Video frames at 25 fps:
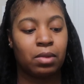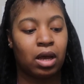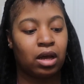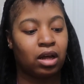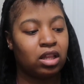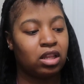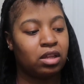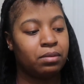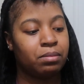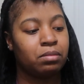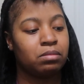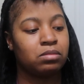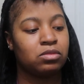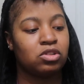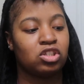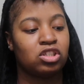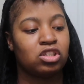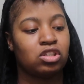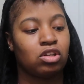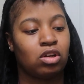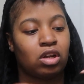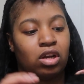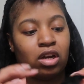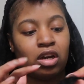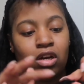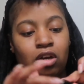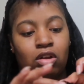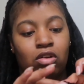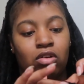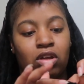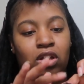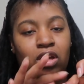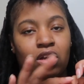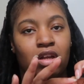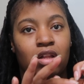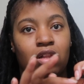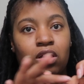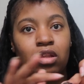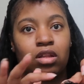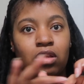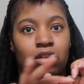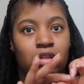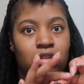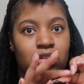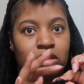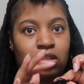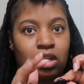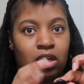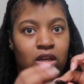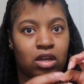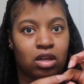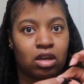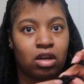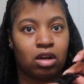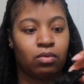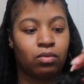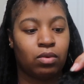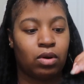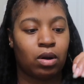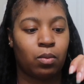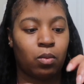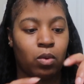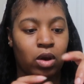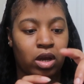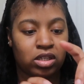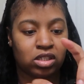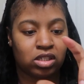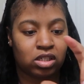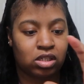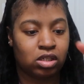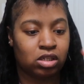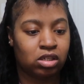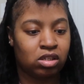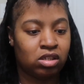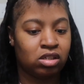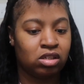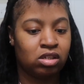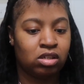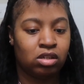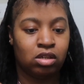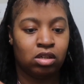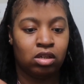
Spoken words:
I clip them just so the hair don't get stuck in there when I'm washing it.